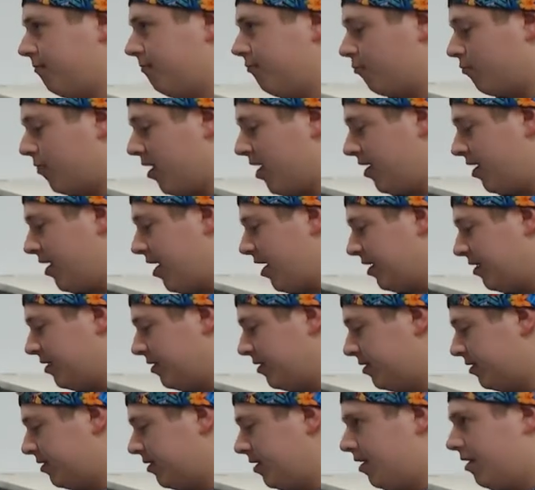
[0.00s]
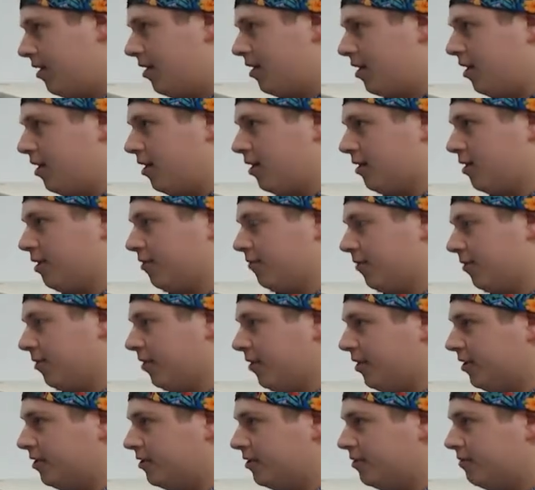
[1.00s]
red decks can
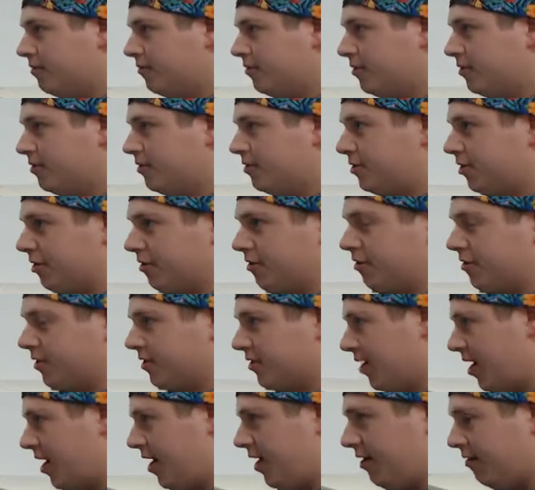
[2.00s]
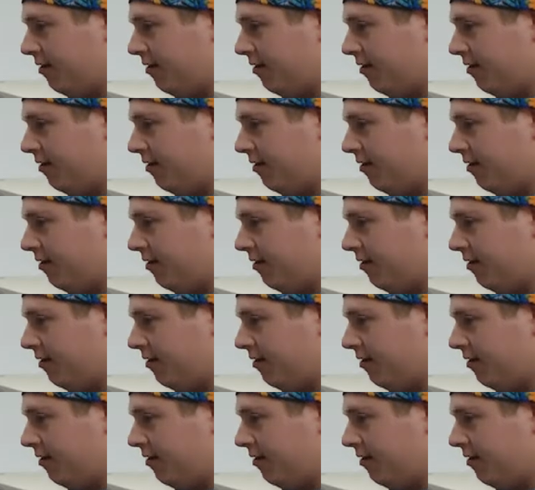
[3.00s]
really turn the tide.